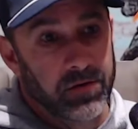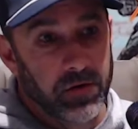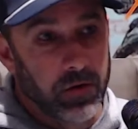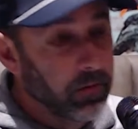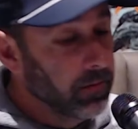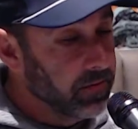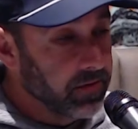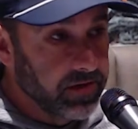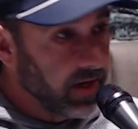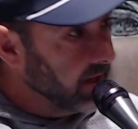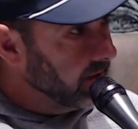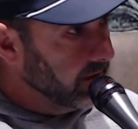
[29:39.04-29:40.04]
Jacoby
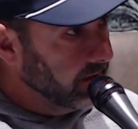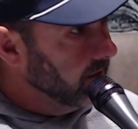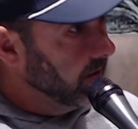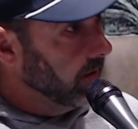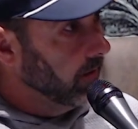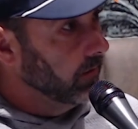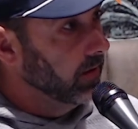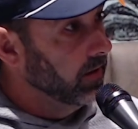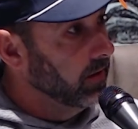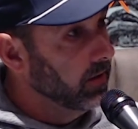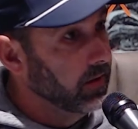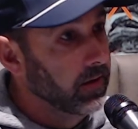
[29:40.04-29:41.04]
Brissett. You exactly. know,
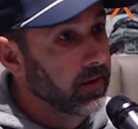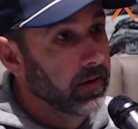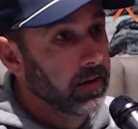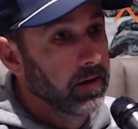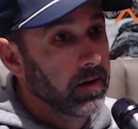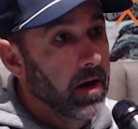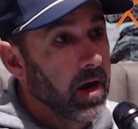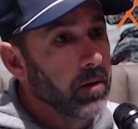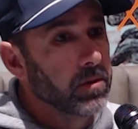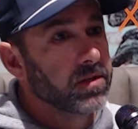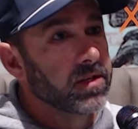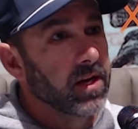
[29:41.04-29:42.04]
like we knew.
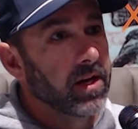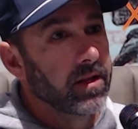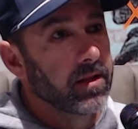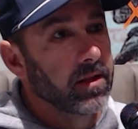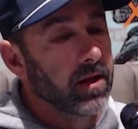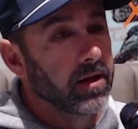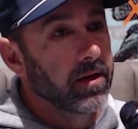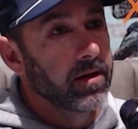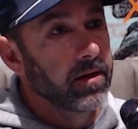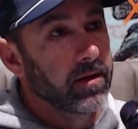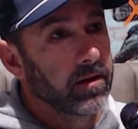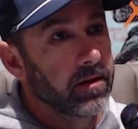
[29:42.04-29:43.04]
I would say
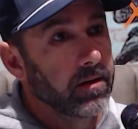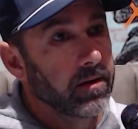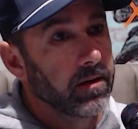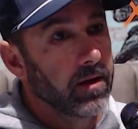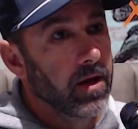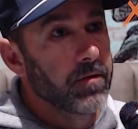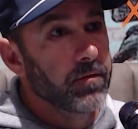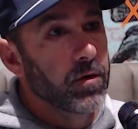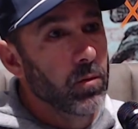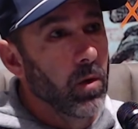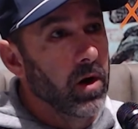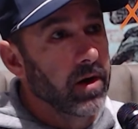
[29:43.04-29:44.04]
like if
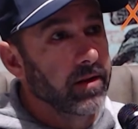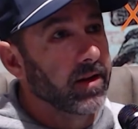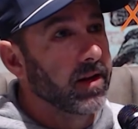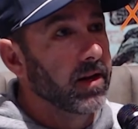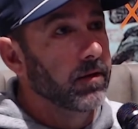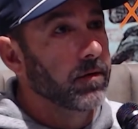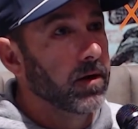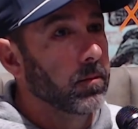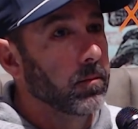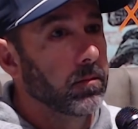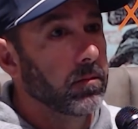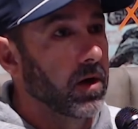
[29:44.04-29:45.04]
you wanted to give
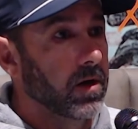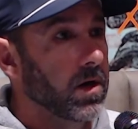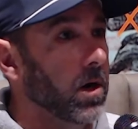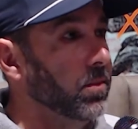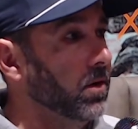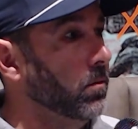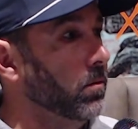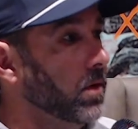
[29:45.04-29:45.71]
him a couple